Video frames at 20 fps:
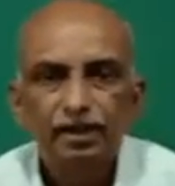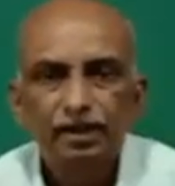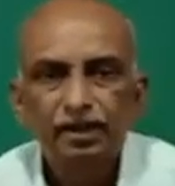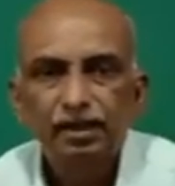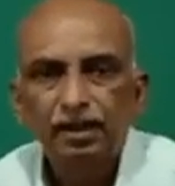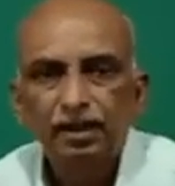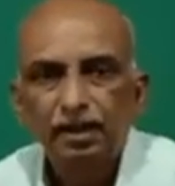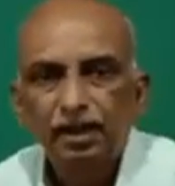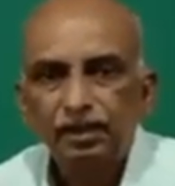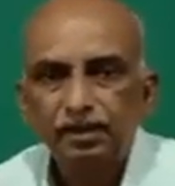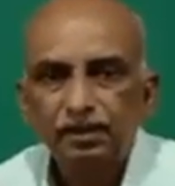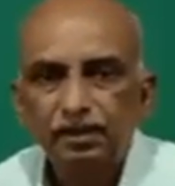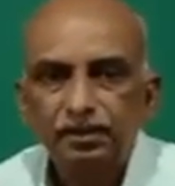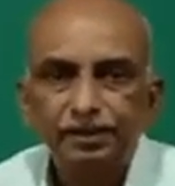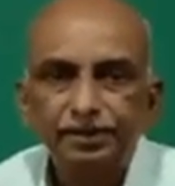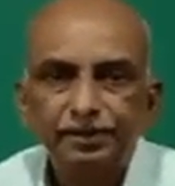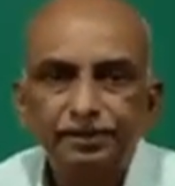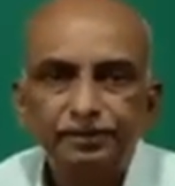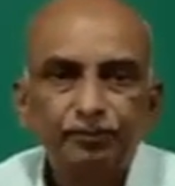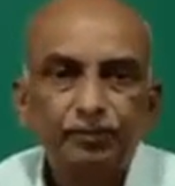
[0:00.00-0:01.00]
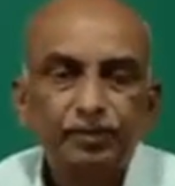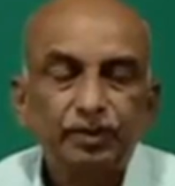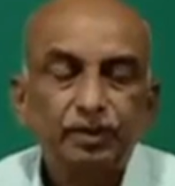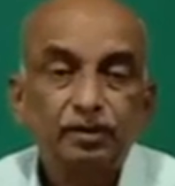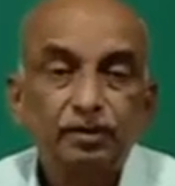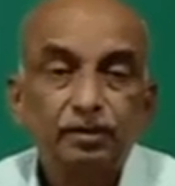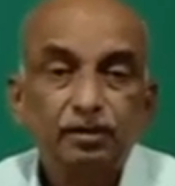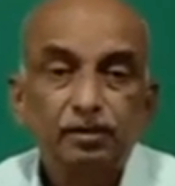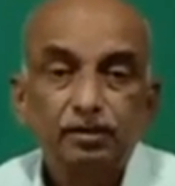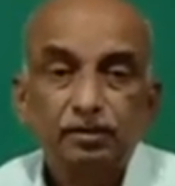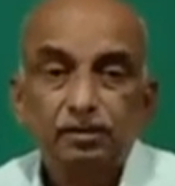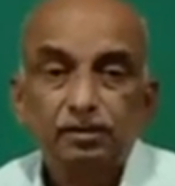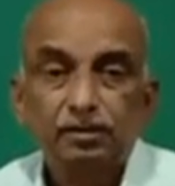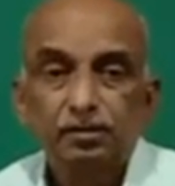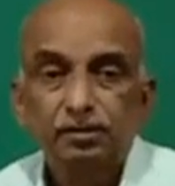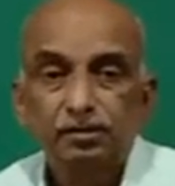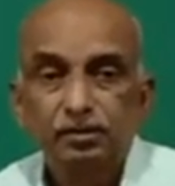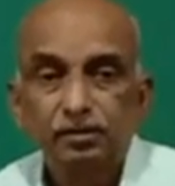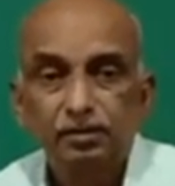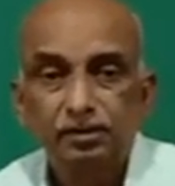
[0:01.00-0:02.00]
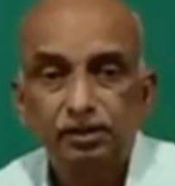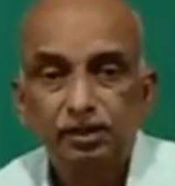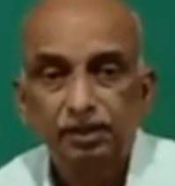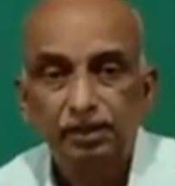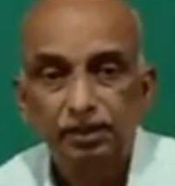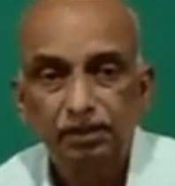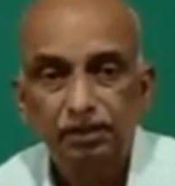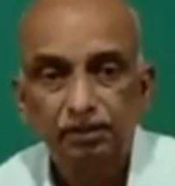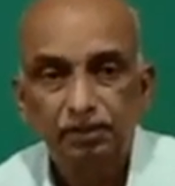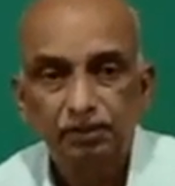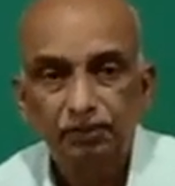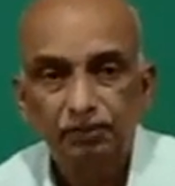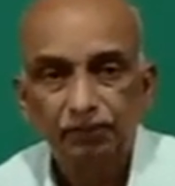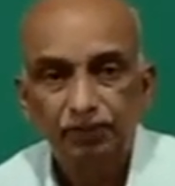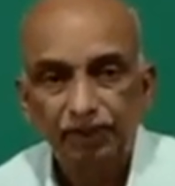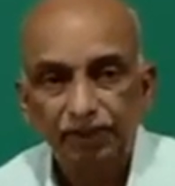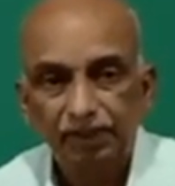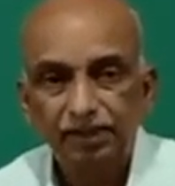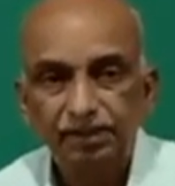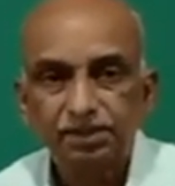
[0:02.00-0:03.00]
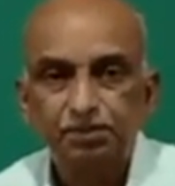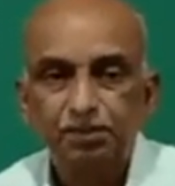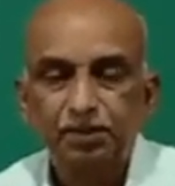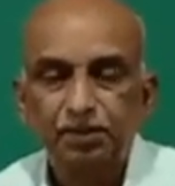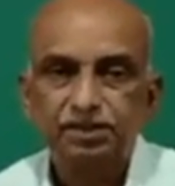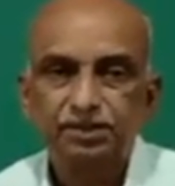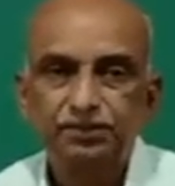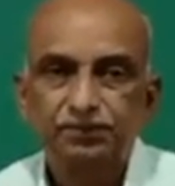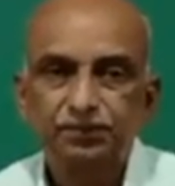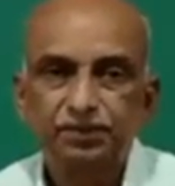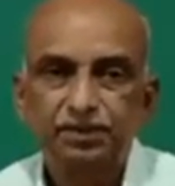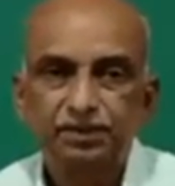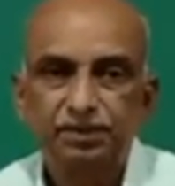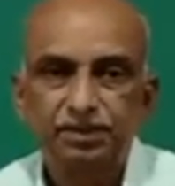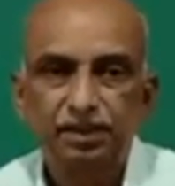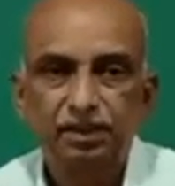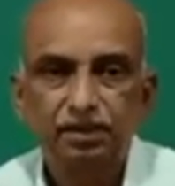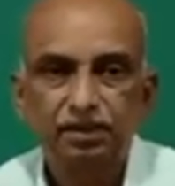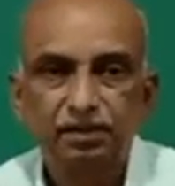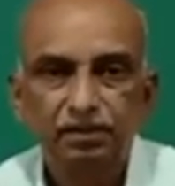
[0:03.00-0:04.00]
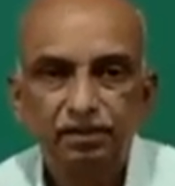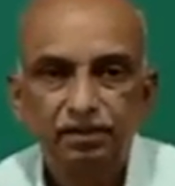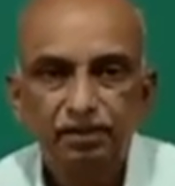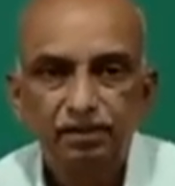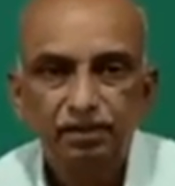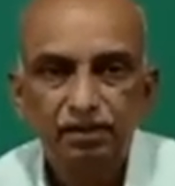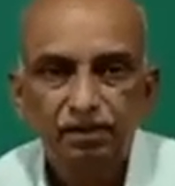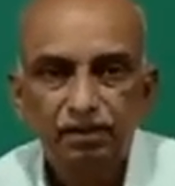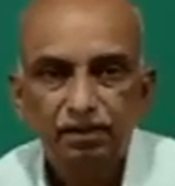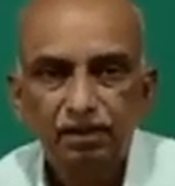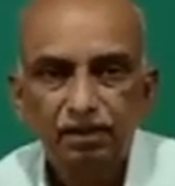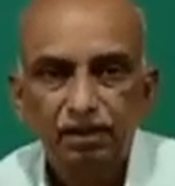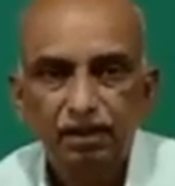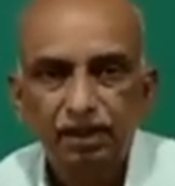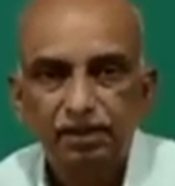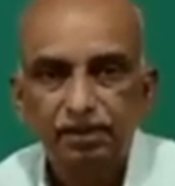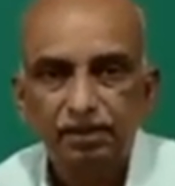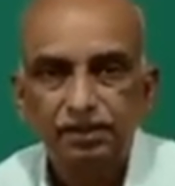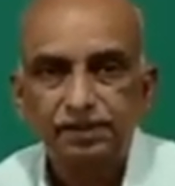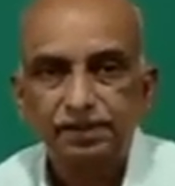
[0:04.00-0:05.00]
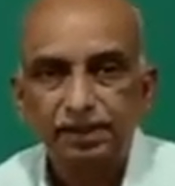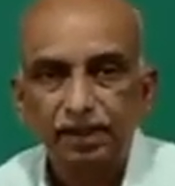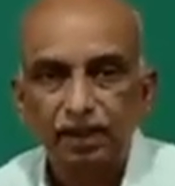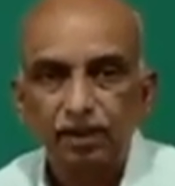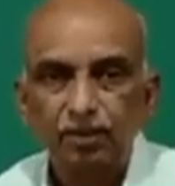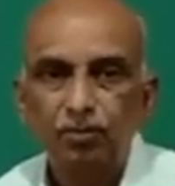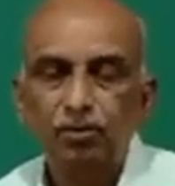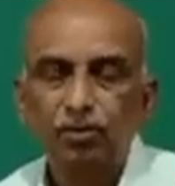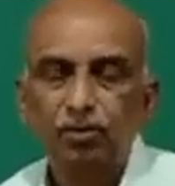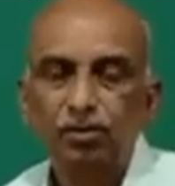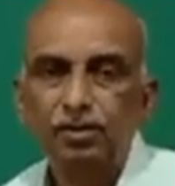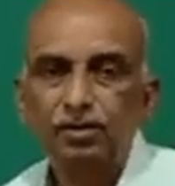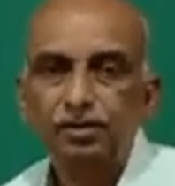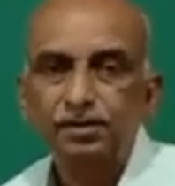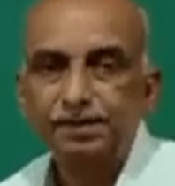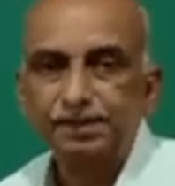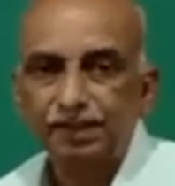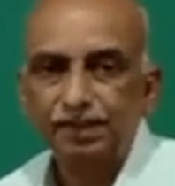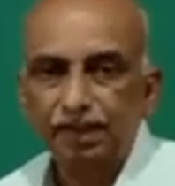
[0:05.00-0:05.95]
and the various parts of the cell like cell wall, cell